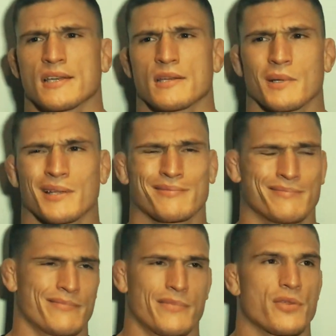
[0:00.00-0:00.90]
I had about
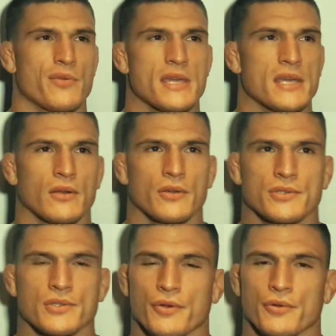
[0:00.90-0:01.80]
3 kilos
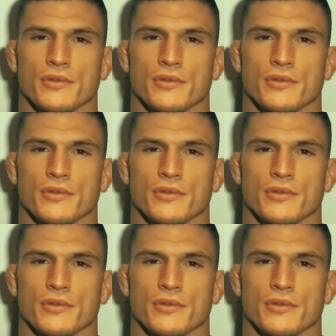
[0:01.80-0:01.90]
total